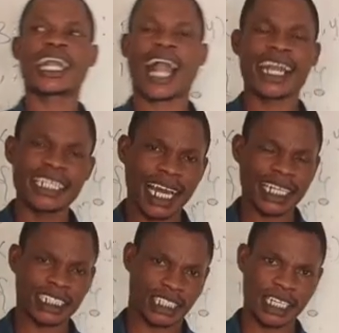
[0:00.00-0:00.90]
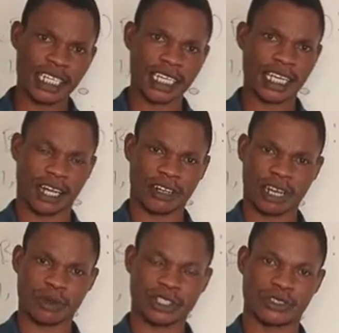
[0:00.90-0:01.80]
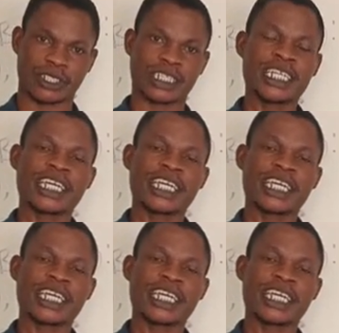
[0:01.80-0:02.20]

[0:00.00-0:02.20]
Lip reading: cardinality, another question,